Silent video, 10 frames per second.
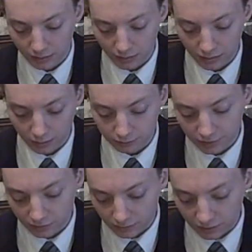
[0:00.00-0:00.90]
You know,
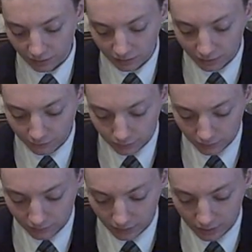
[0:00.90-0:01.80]
it's just different.